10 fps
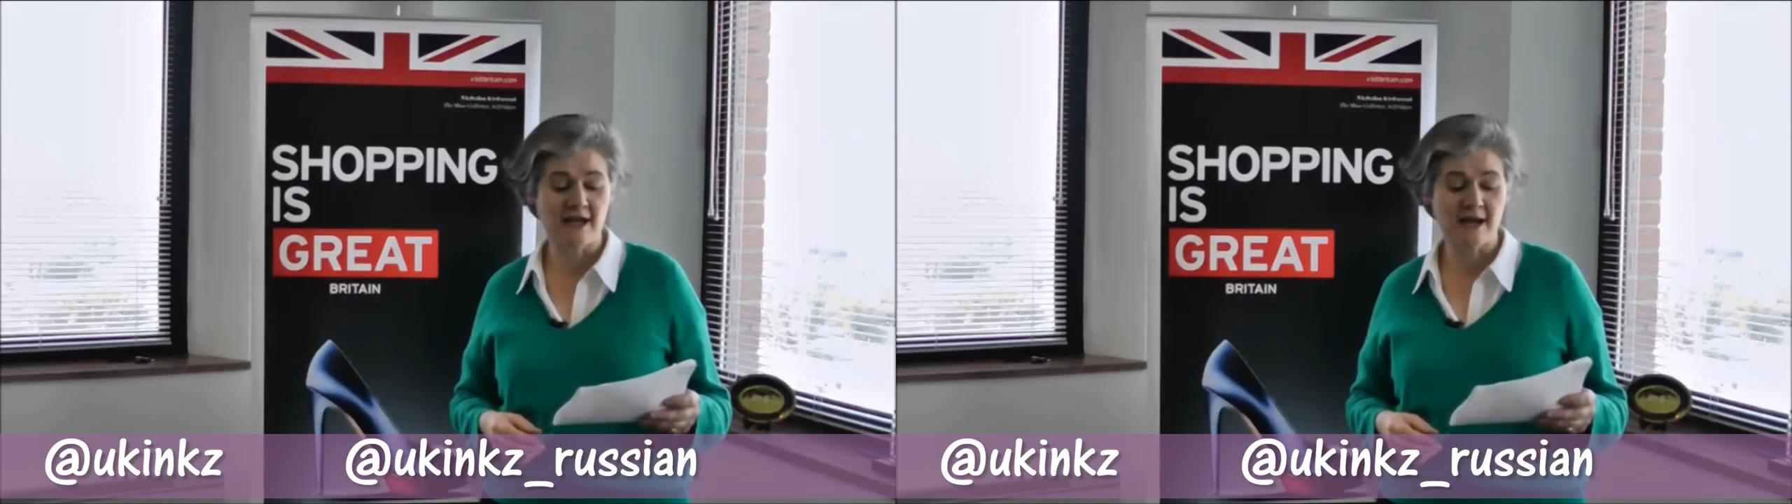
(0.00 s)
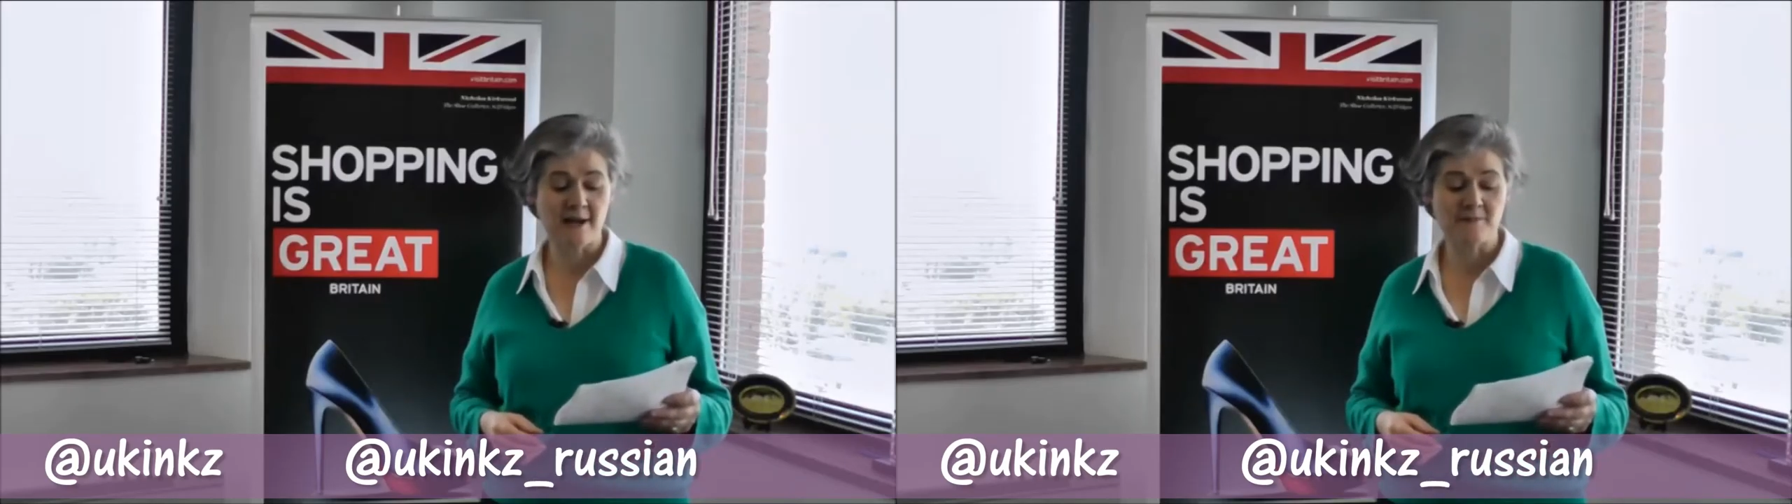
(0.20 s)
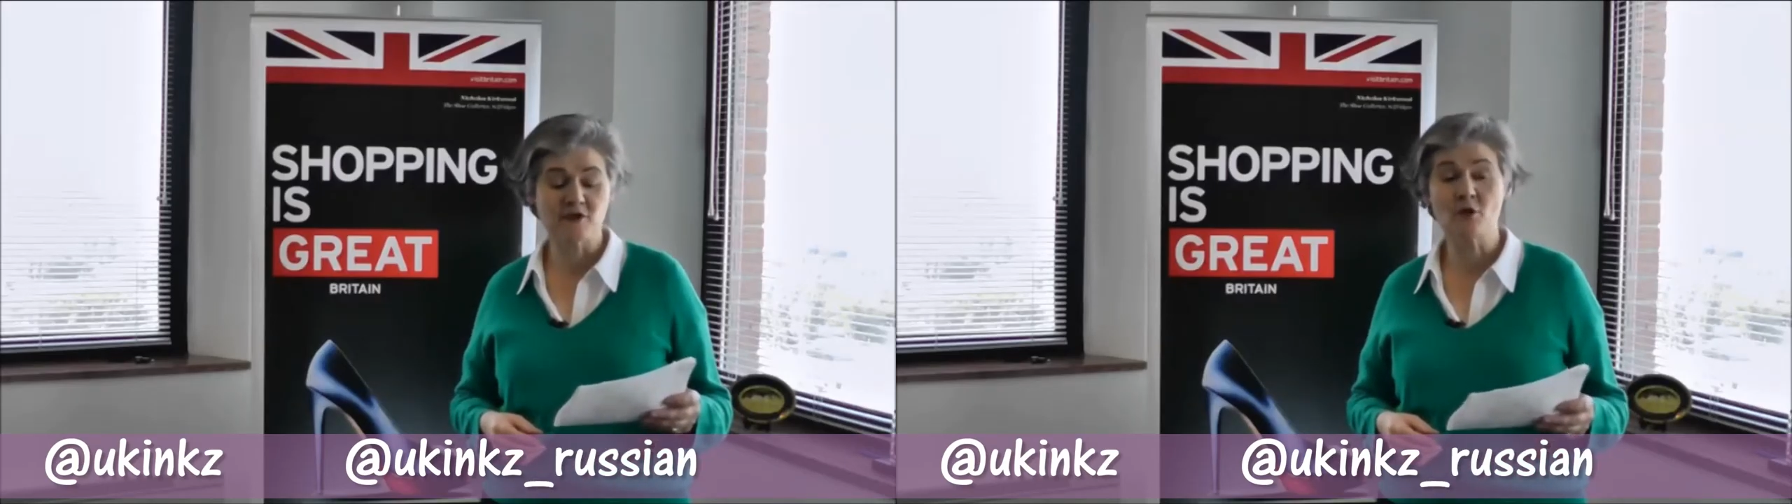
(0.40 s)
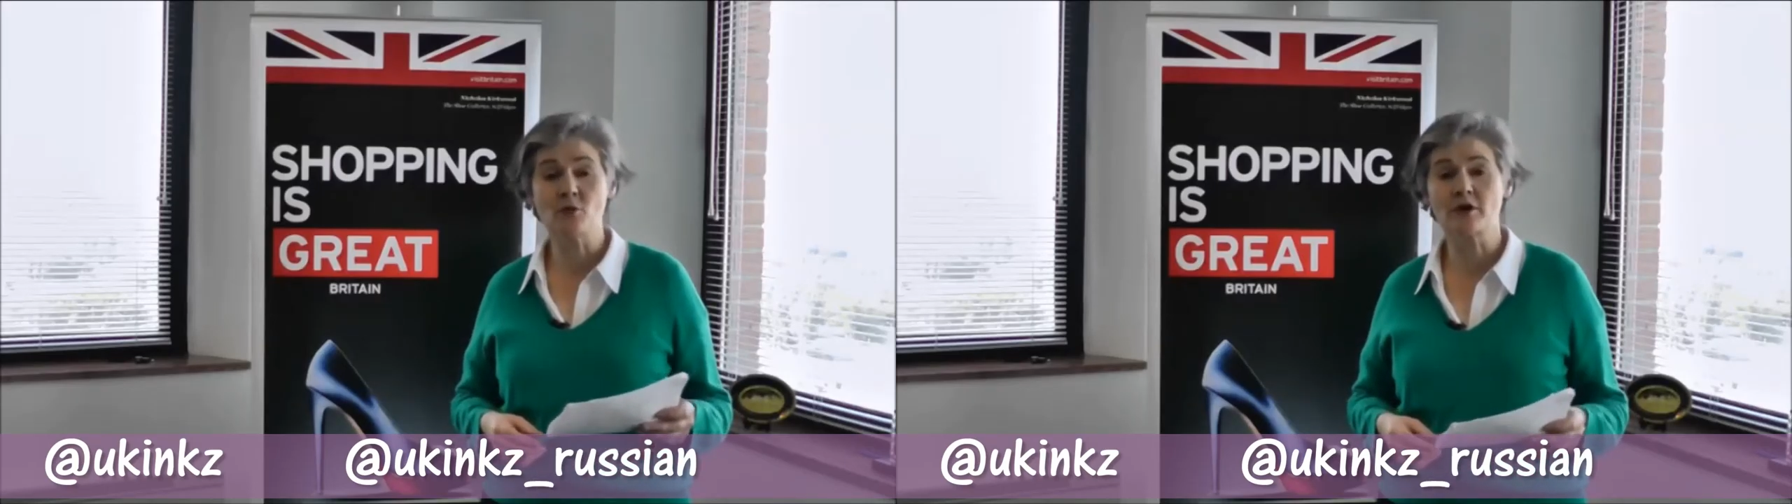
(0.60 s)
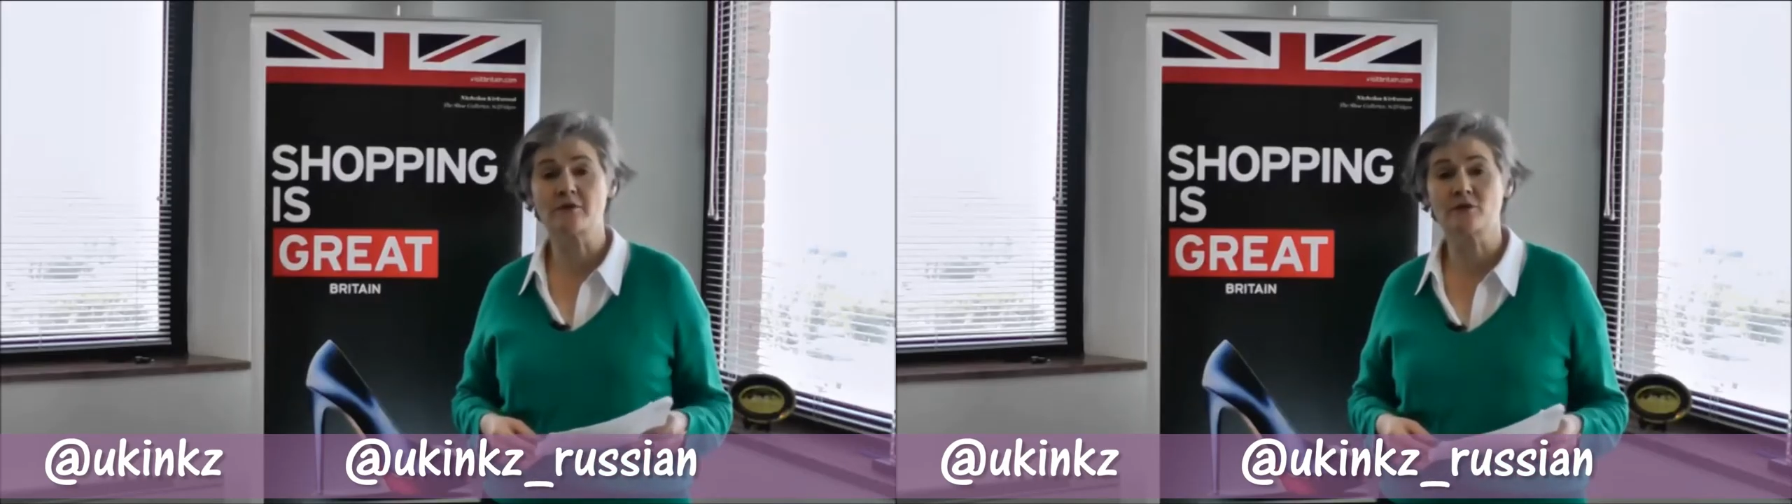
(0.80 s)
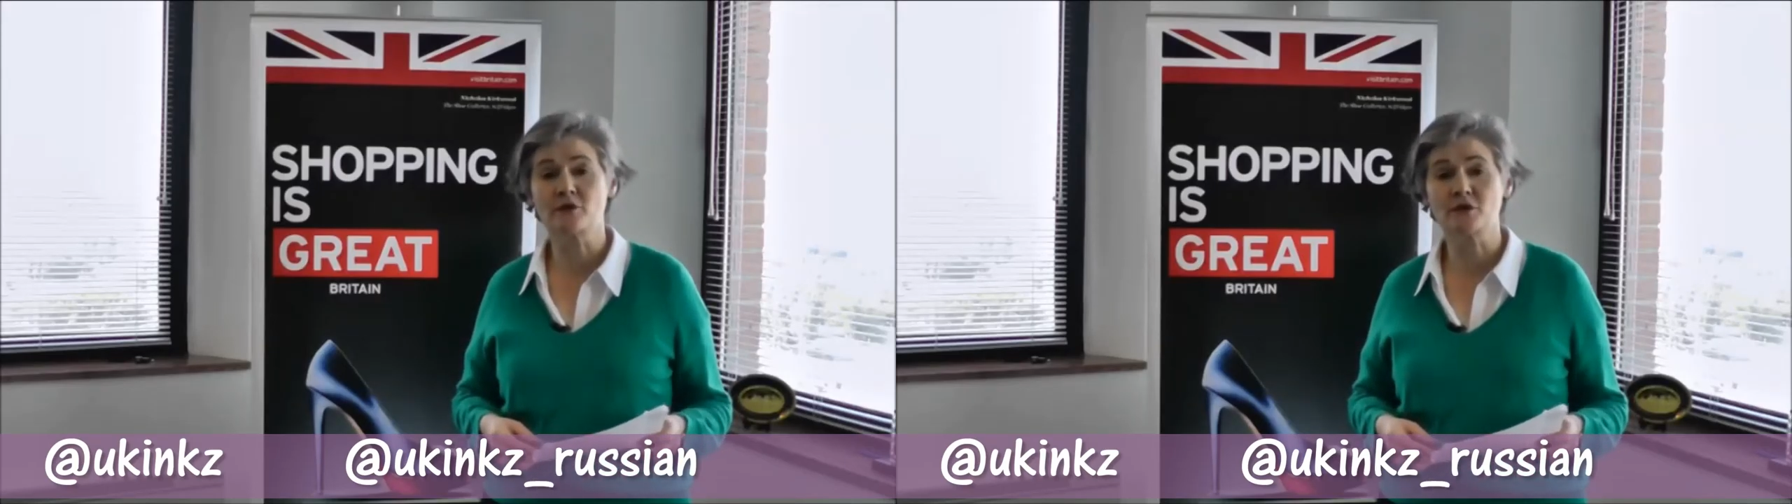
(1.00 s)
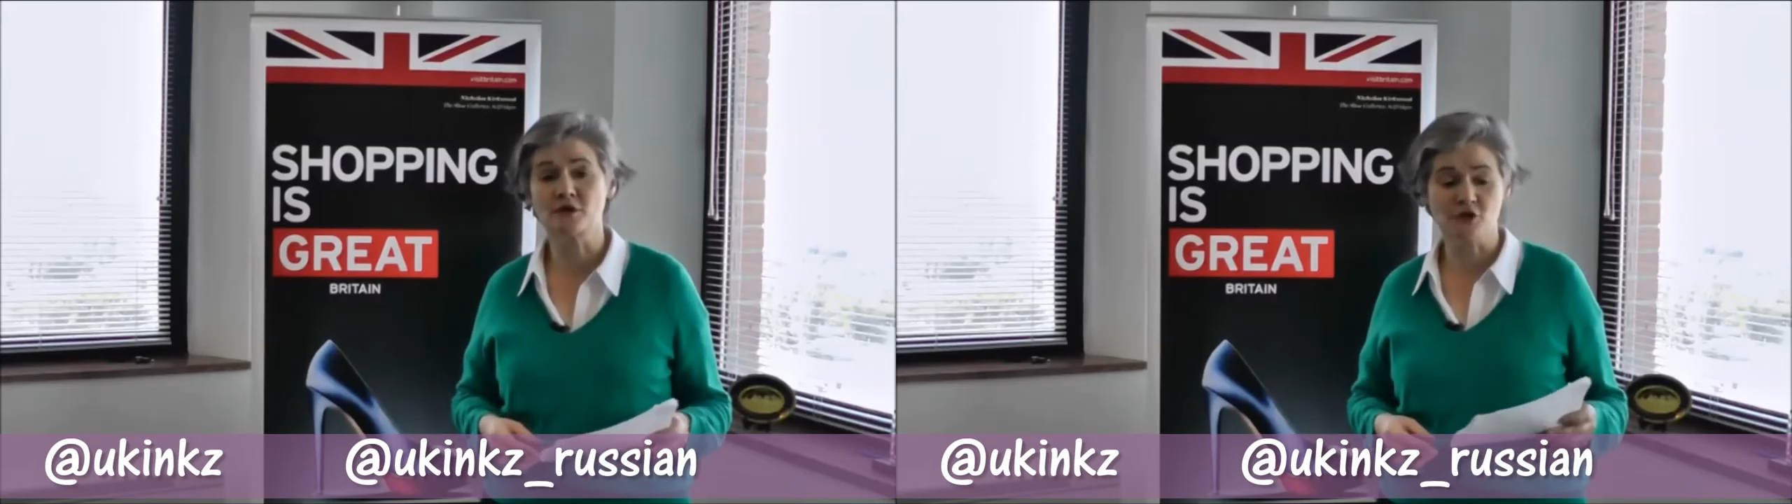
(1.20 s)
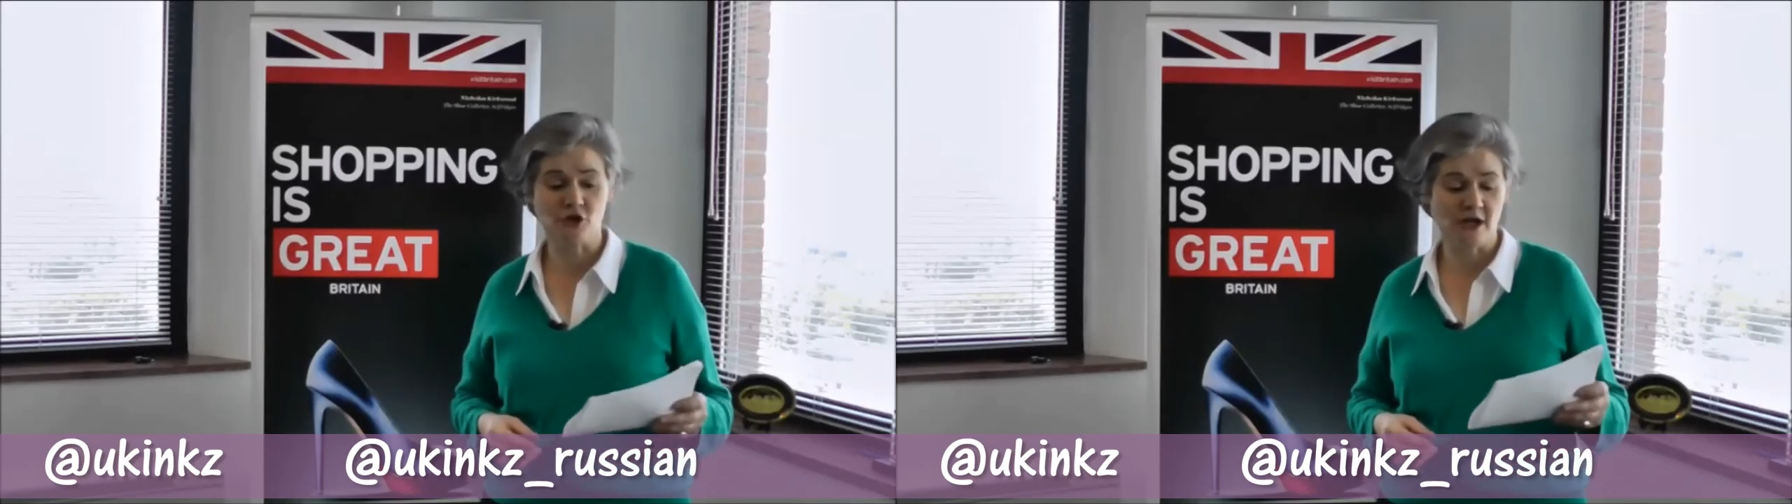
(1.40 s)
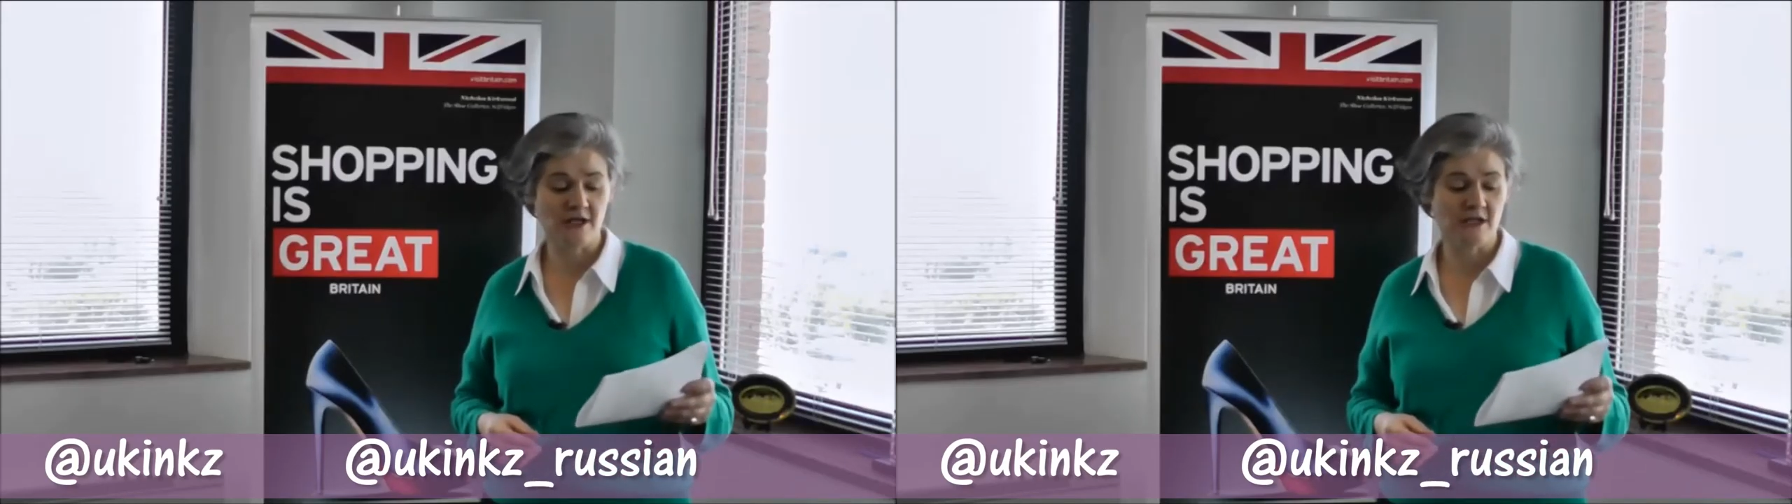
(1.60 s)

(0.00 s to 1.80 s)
Don't worry if you're not in the trade.